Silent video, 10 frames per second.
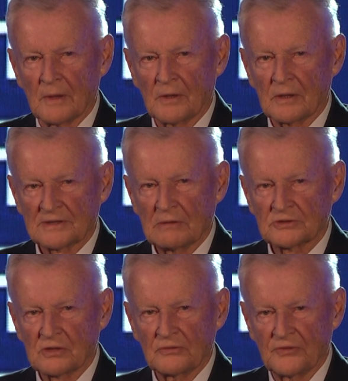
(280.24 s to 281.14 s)
because I
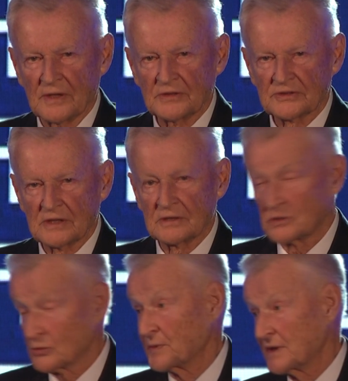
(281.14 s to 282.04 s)
was convinced that
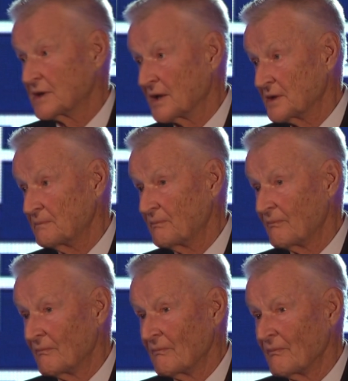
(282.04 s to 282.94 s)
it should be done.
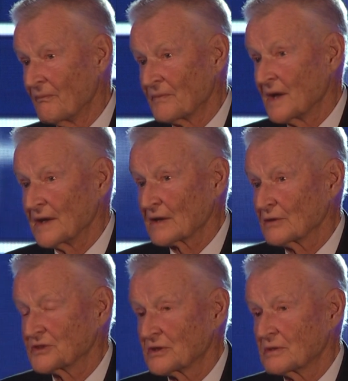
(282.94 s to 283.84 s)
And I
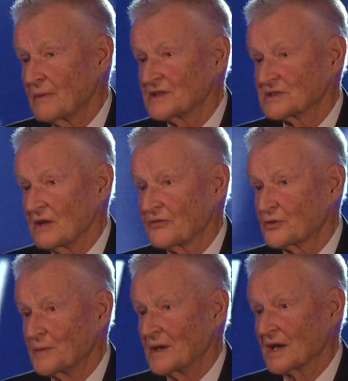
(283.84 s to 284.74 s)
consider myself
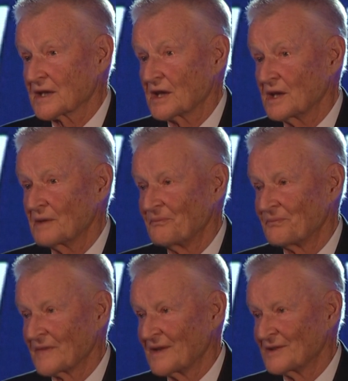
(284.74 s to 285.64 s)
to be lucky,
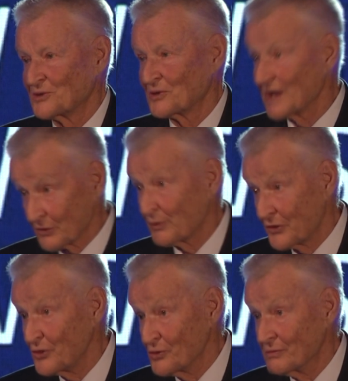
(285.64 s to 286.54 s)
together
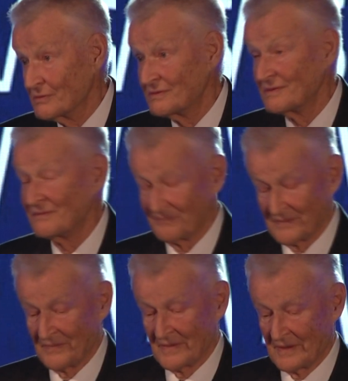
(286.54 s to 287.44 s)
with you,
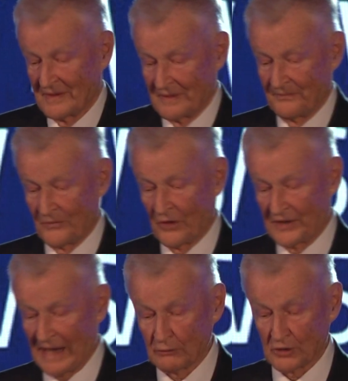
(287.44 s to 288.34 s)
of
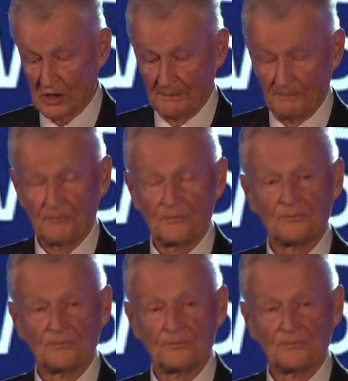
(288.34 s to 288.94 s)
the outcome.